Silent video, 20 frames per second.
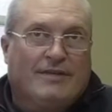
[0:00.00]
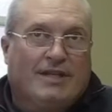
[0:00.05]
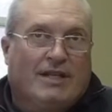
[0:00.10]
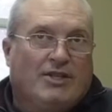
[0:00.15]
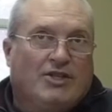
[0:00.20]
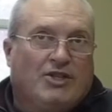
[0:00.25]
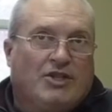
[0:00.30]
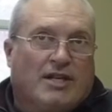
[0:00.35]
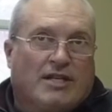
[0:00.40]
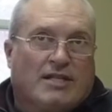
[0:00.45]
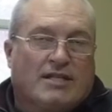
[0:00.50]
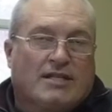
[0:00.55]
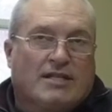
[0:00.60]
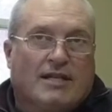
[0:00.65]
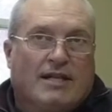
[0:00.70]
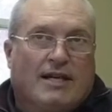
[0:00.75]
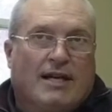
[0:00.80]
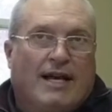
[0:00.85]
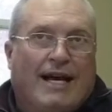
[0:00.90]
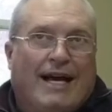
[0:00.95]
just
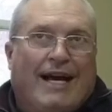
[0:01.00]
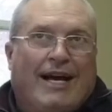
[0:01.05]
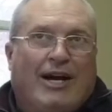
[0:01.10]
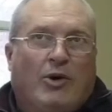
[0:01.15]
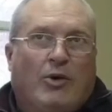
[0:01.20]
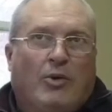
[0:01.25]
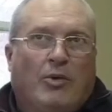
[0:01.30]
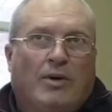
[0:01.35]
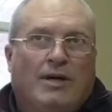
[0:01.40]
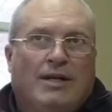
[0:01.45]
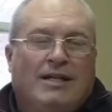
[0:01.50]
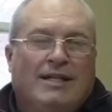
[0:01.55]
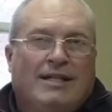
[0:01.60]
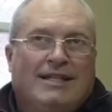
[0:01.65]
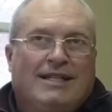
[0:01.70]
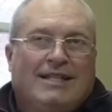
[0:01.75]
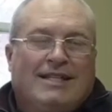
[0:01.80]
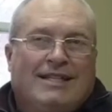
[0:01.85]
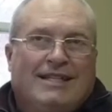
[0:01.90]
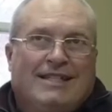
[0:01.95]
how
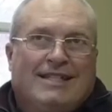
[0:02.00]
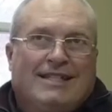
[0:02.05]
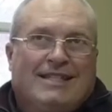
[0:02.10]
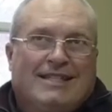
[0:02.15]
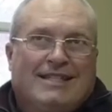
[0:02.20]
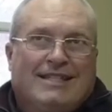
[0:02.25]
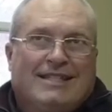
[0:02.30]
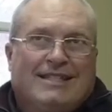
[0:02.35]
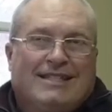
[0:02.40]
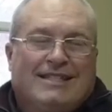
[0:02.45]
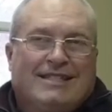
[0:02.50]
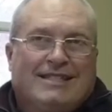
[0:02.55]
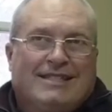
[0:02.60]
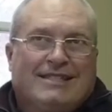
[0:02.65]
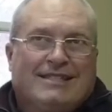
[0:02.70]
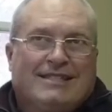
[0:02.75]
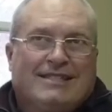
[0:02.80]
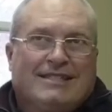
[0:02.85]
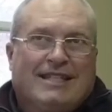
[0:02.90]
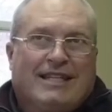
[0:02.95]
uh,
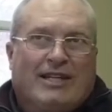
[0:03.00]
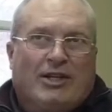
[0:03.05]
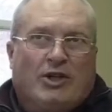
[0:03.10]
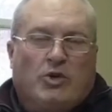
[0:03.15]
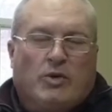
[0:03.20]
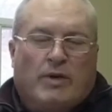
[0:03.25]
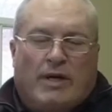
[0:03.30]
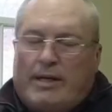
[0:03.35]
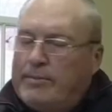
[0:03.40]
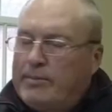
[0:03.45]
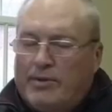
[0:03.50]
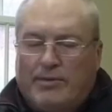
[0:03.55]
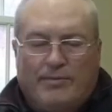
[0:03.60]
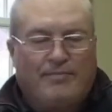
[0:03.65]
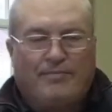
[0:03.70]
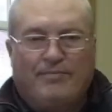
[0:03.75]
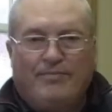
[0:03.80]
incredible